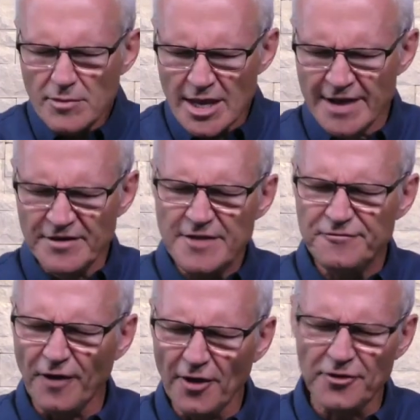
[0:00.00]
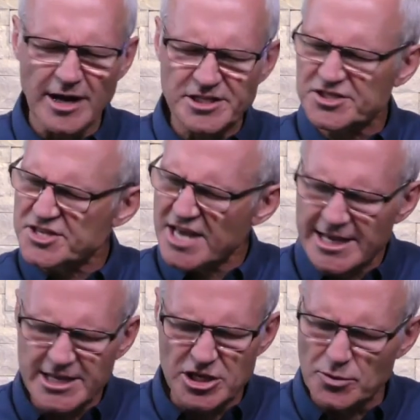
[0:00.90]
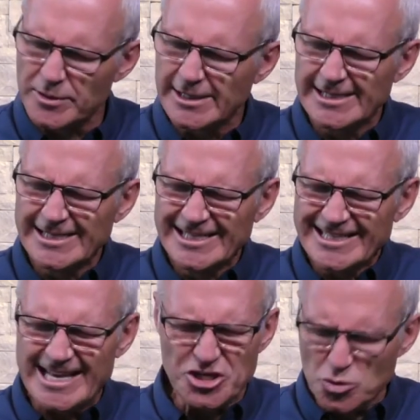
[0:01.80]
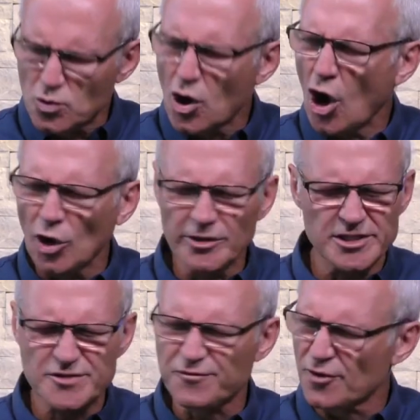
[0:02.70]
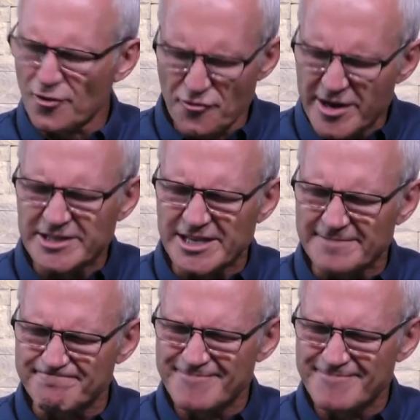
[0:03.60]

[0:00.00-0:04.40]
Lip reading: Heavenly Father, I just thank you that you called us for a reason.